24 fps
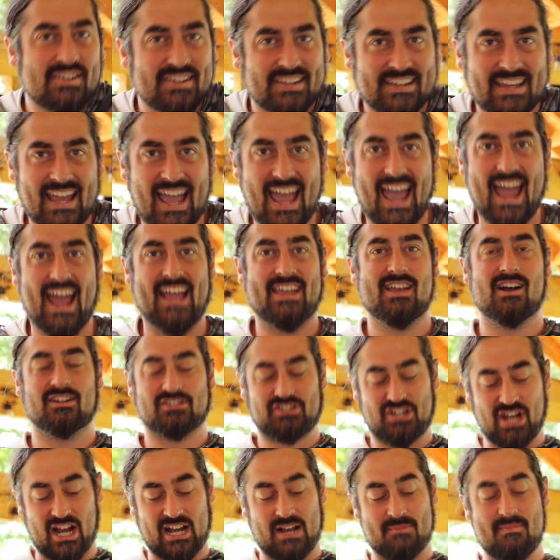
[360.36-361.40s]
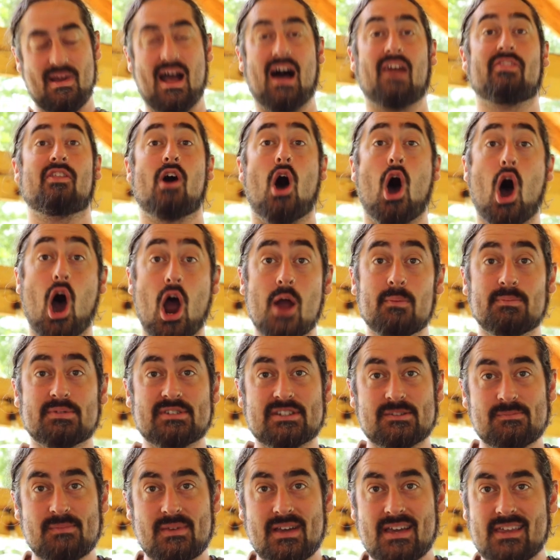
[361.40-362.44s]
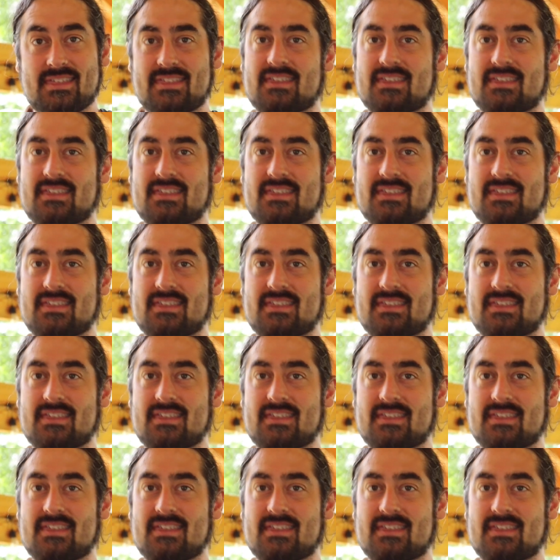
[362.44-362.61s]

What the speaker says: Yeah, y'all check them out. The HARPSMITH,